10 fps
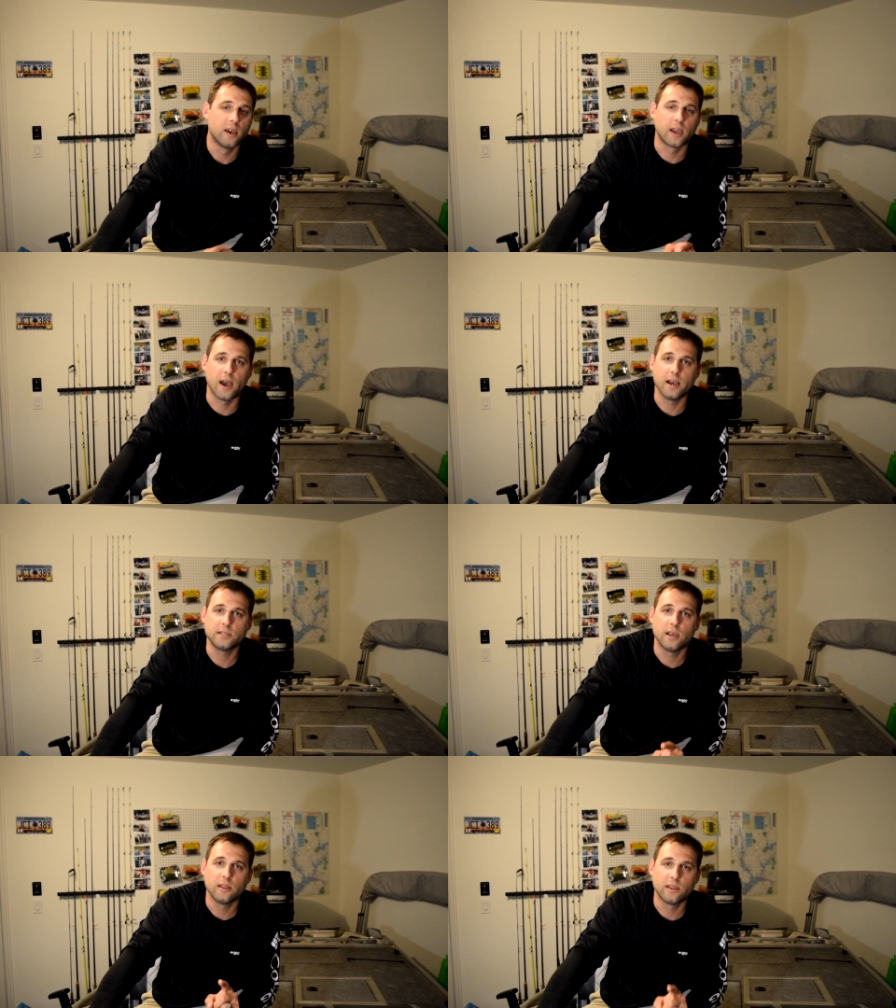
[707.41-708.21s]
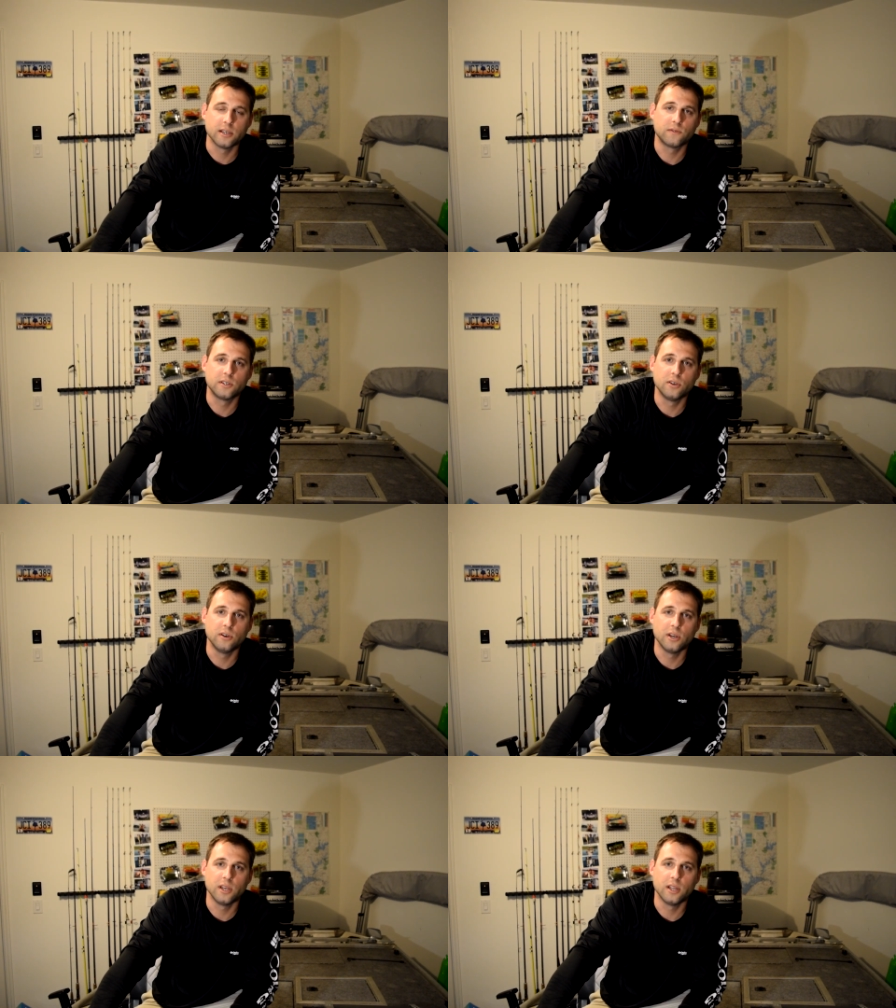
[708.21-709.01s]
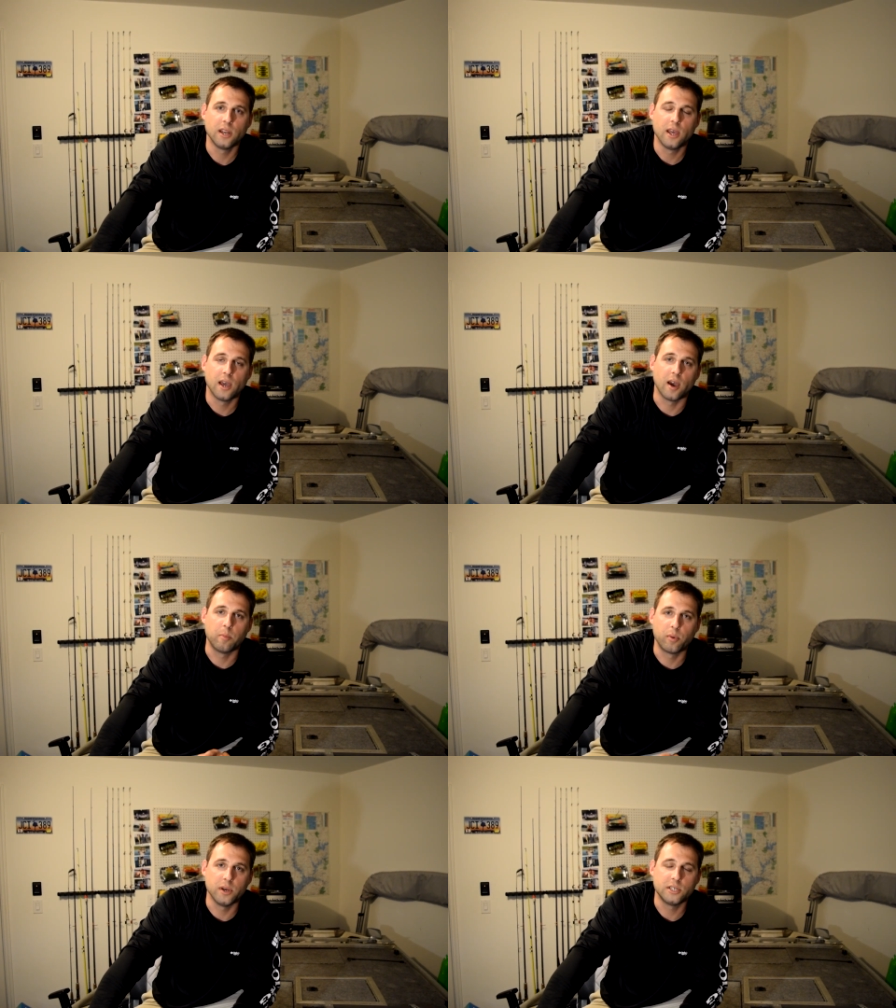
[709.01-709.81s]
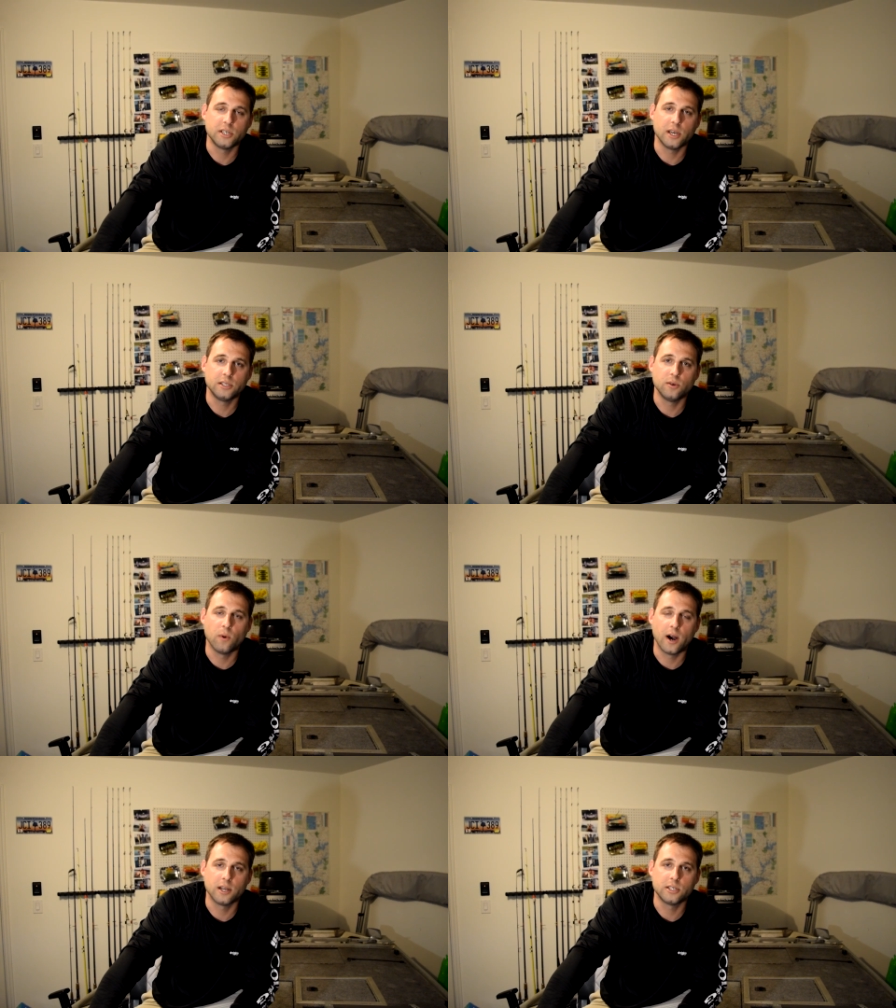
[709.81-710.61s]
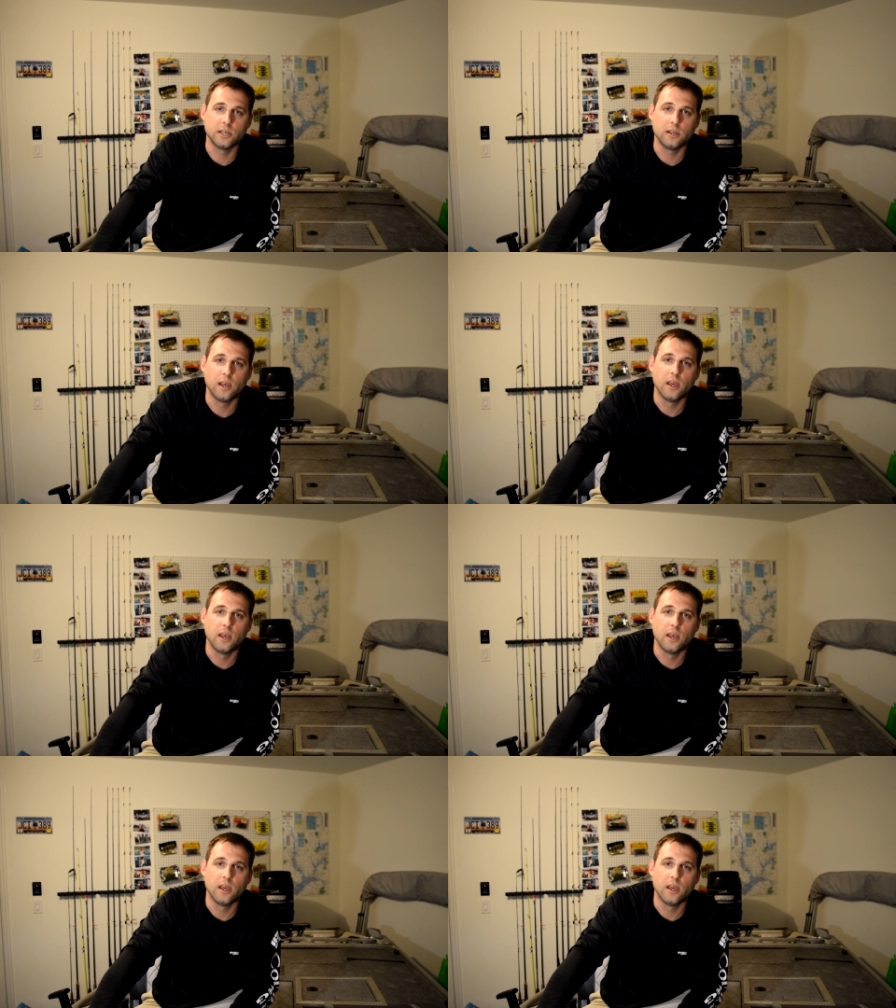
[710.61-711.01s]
Guys, thanks for tuning in. I appreciate you watching.